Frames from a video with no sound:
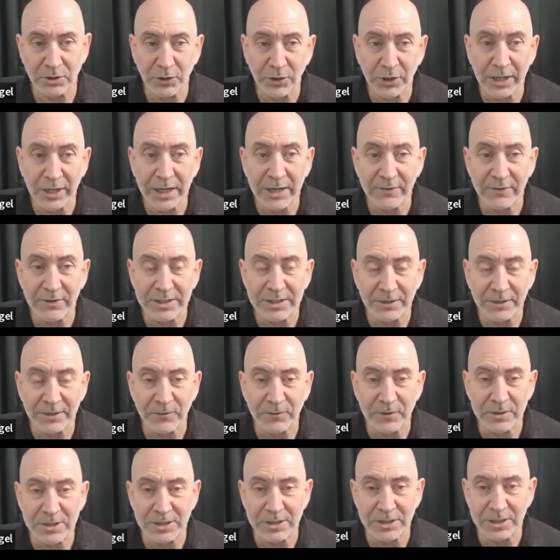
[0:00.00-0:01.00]
you can have a
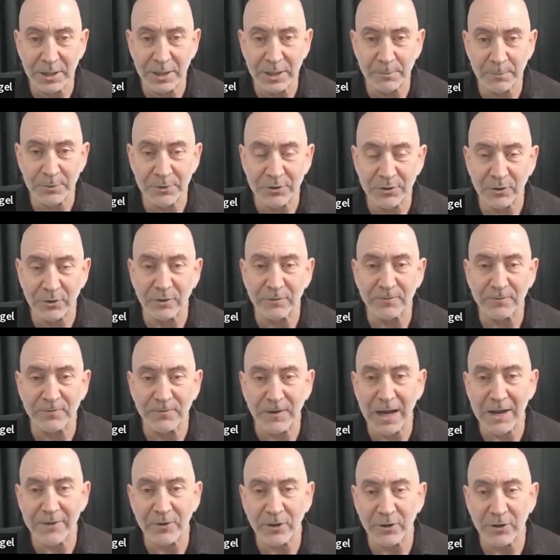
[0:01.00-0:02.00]
difference in temperature of
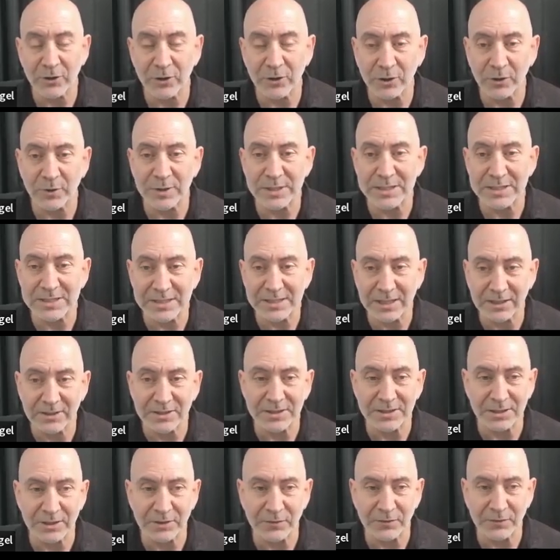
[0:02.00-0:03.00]
500 degrees
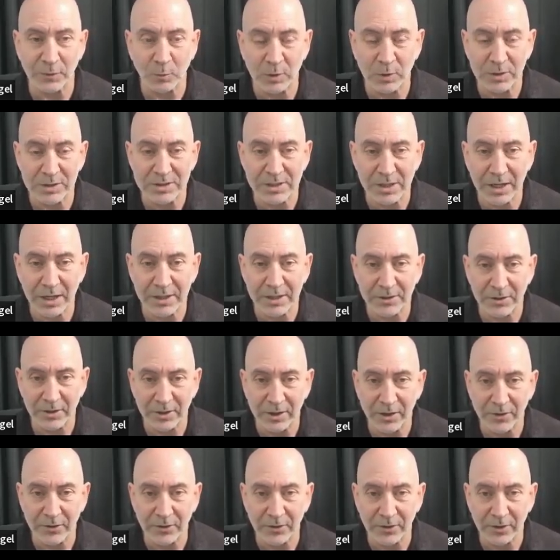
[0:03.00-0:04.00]
Celsius from one side to
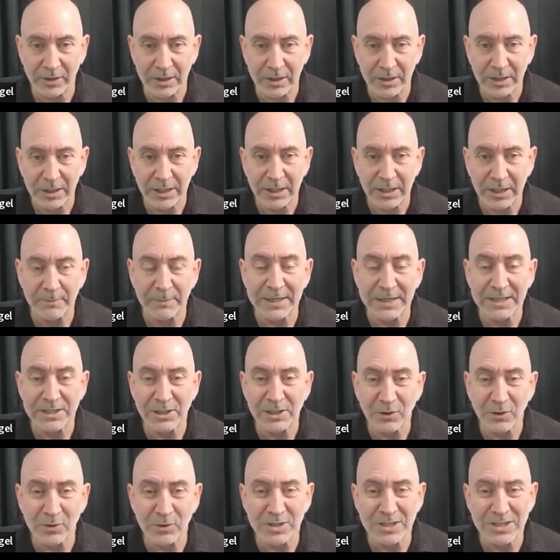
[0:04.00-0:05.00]
the other. It makes
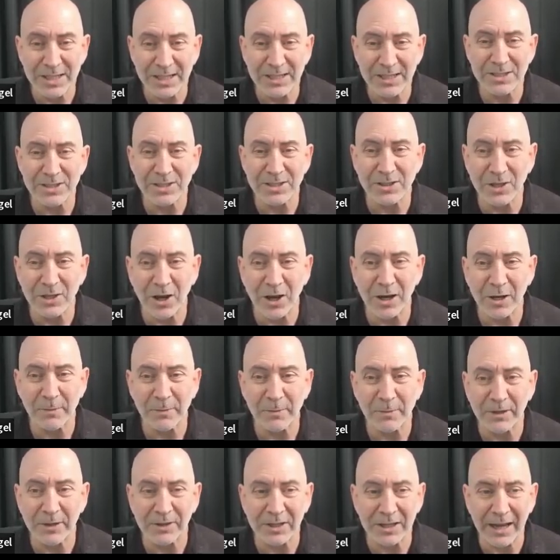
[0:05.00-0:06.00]
no sense to talk
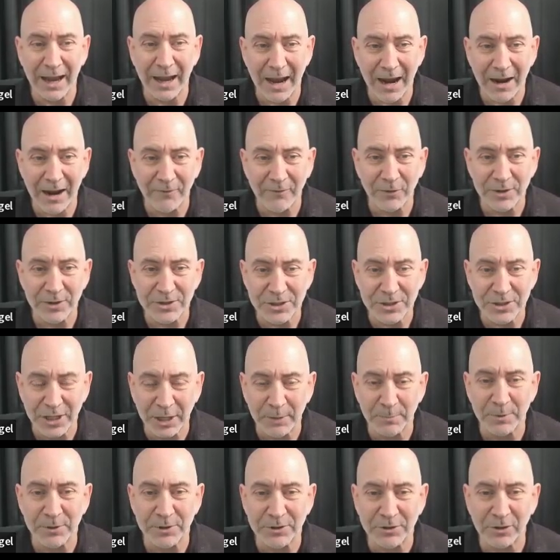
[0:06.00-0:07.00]
about the average
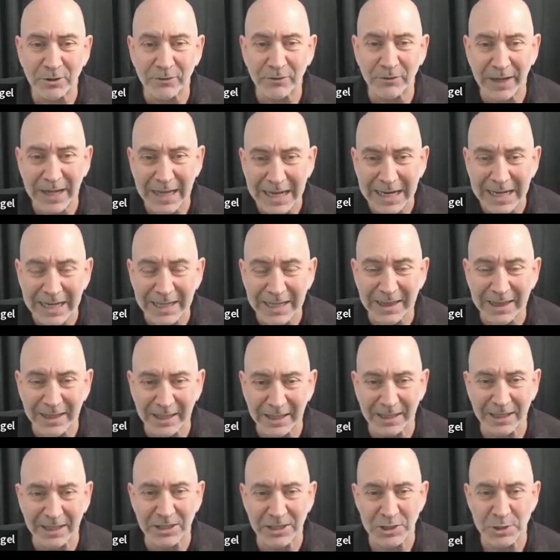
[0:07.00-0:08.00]
temperature of
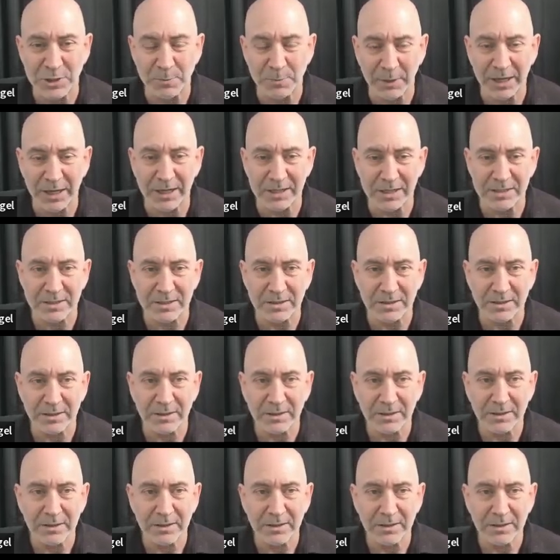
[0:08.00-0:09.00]
anything in space,
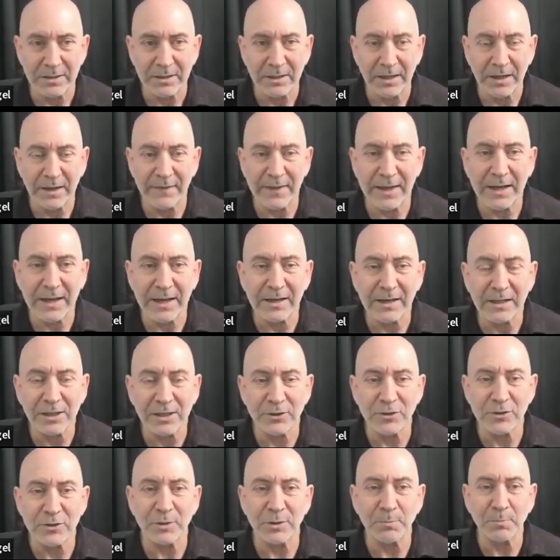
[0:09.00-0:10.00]
and that
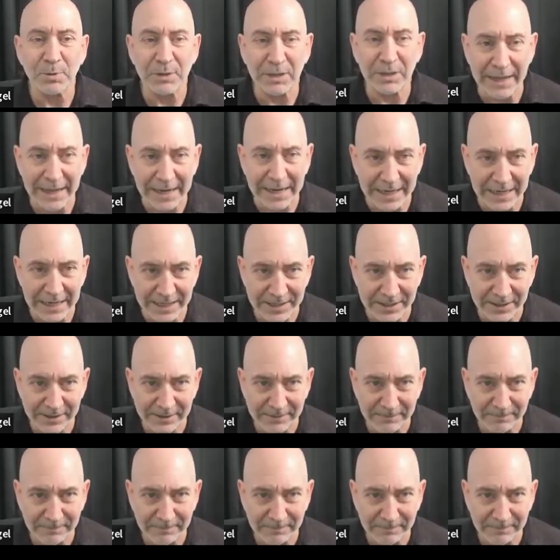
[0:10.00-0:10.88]
includes a planet.